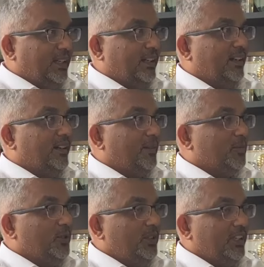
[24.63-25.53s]
I'm
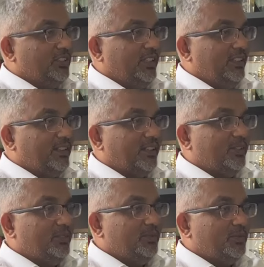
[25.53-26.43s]
good, Hashan. Thank
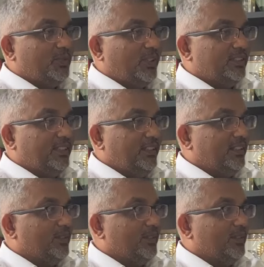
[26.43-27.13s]
you for asking.